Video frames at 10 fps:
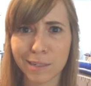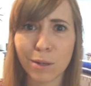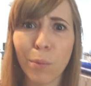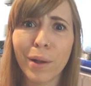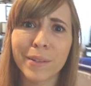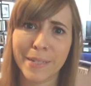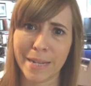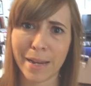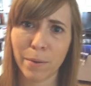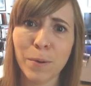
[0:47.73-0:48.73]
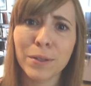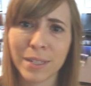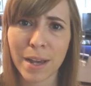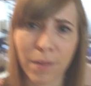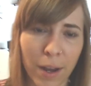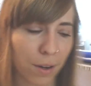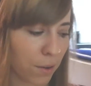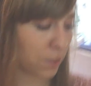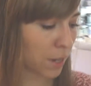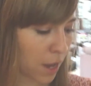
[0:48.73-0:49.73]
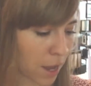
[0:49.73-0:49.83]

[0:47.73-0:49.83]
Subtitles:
So we'll see. We'll see how that goes.